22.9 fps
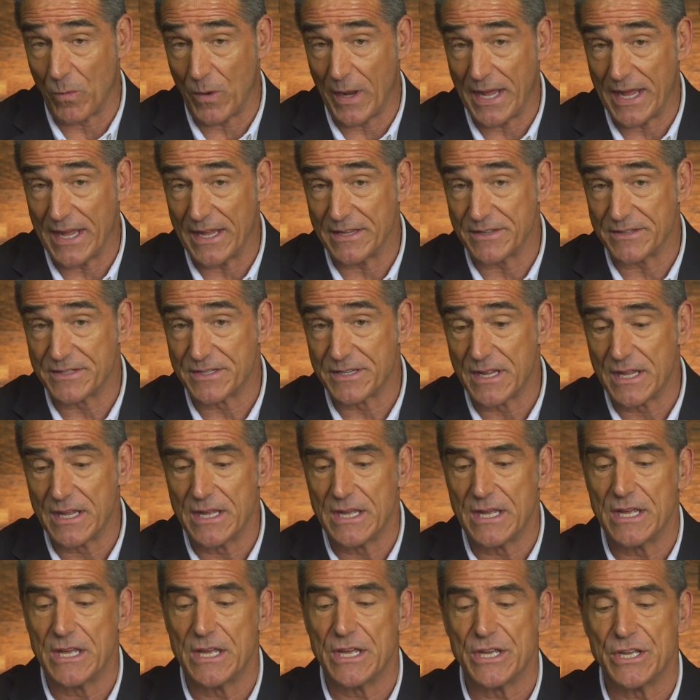ways,
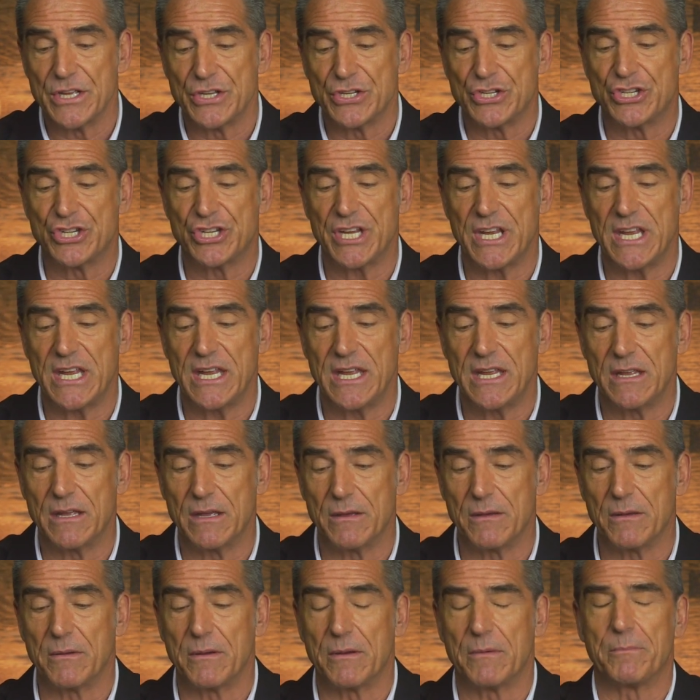she
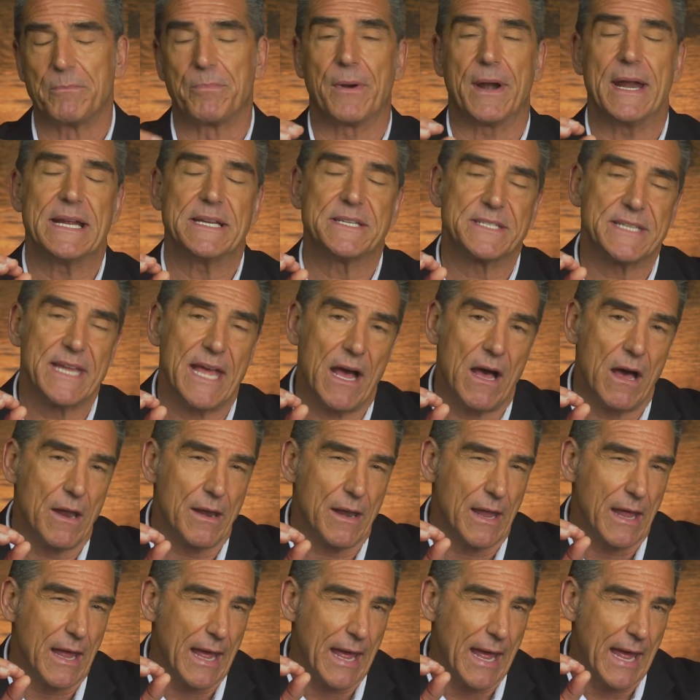breaks
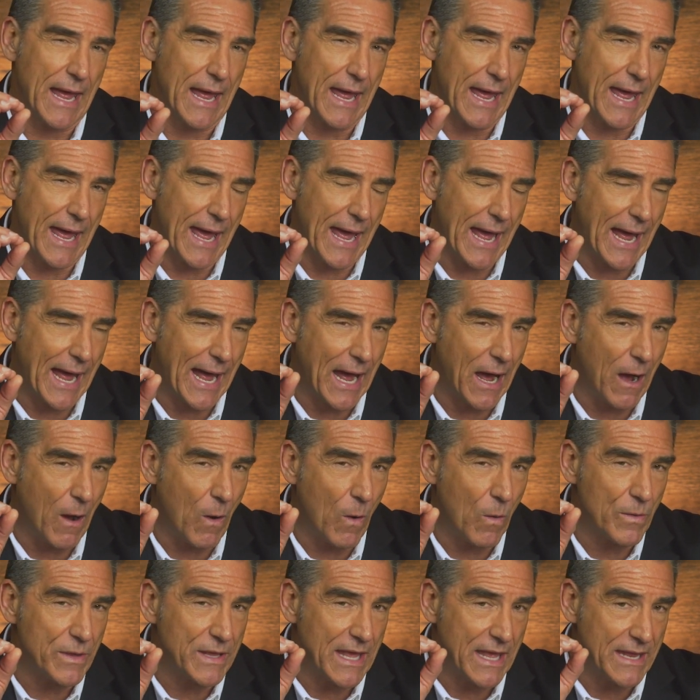down
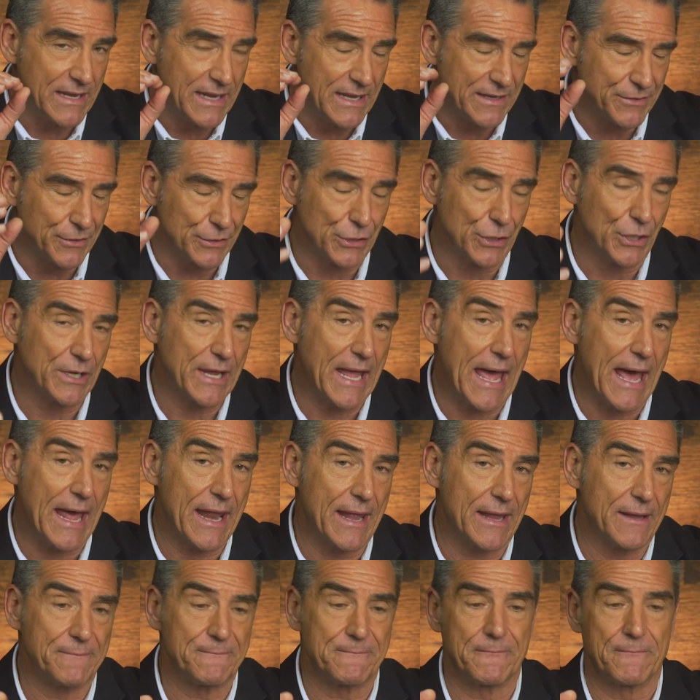how you need to look at
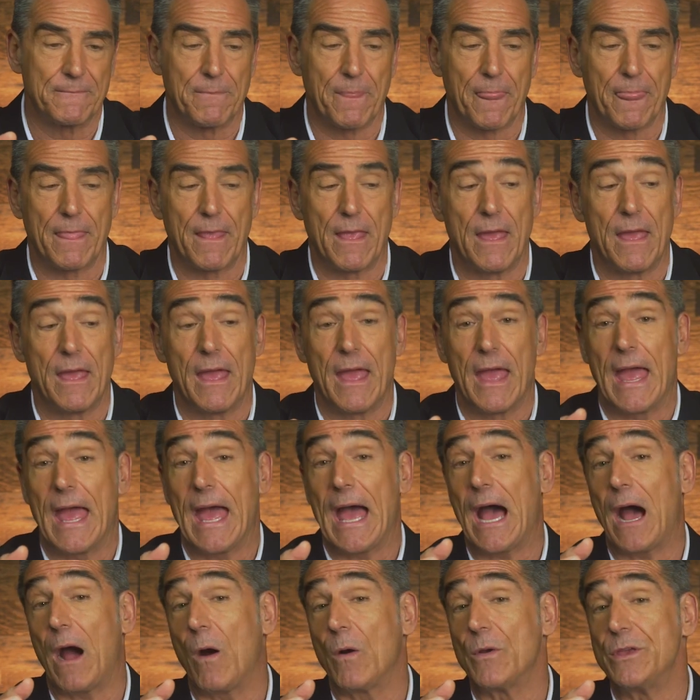it,
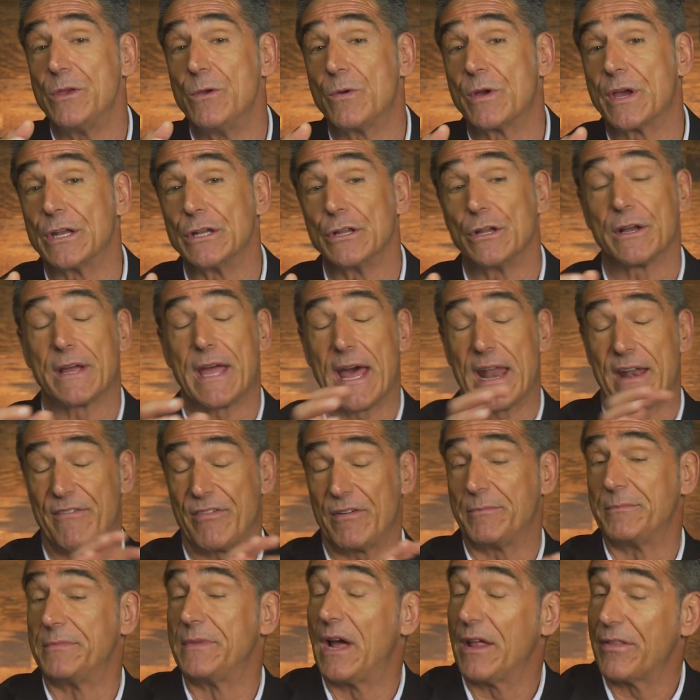how you can look at it
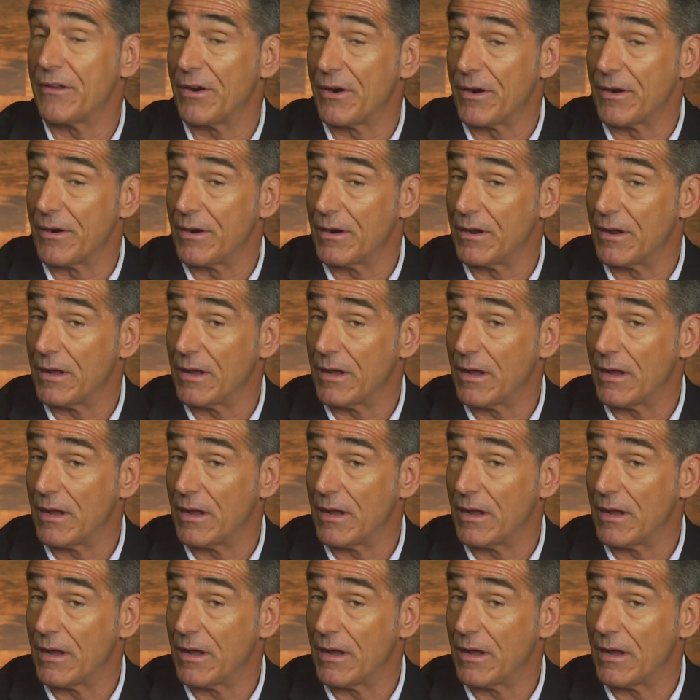from another